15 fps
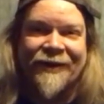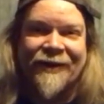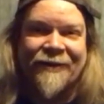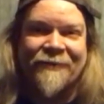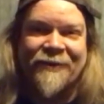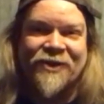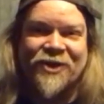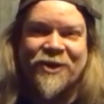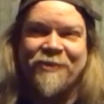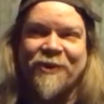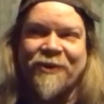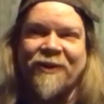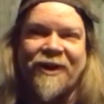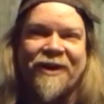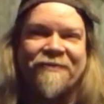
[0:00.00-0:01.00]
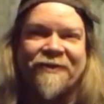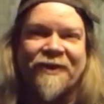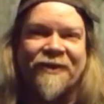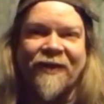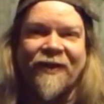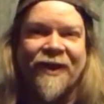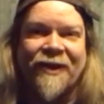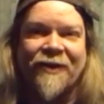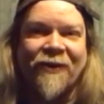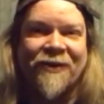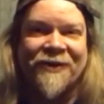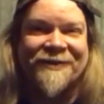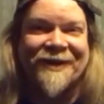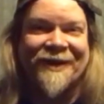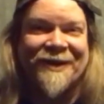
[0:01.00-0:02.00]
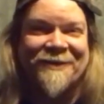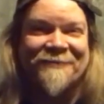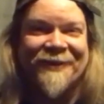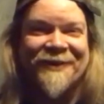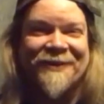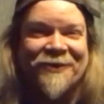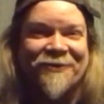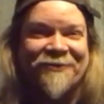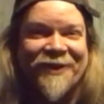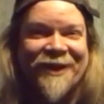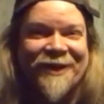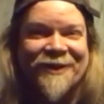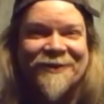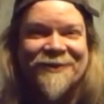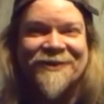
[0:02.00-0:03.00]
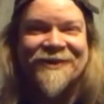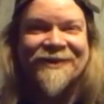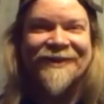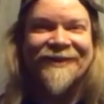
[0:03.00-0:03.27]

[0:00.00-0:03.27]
I mean, she put her life on the line all the time in her videos.